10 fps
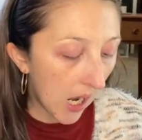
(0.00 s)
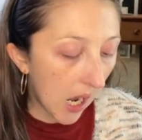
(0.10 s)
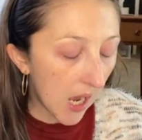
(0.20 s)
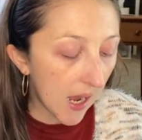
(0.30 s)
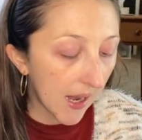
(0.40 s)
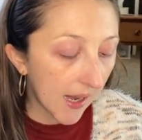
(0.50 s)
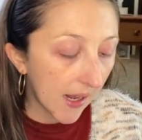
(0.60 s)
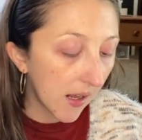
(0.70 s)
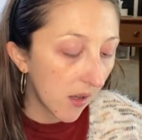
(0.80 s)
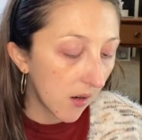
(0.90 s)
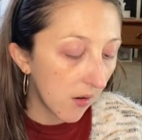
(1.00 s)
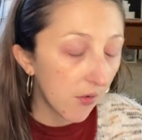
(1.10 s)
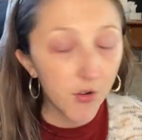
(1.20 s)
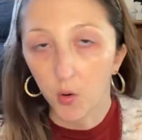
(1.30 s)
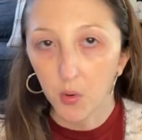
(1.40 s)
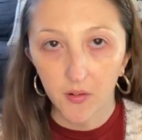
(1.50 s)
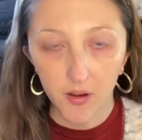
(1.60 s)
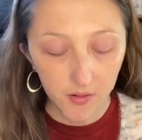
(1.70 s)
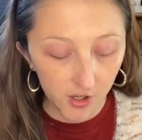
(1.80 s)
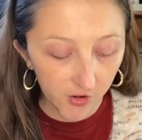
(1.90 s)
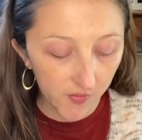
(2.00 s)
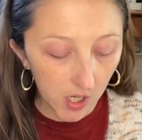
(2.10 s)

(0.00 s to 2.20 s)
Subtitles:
I don't wear foundation very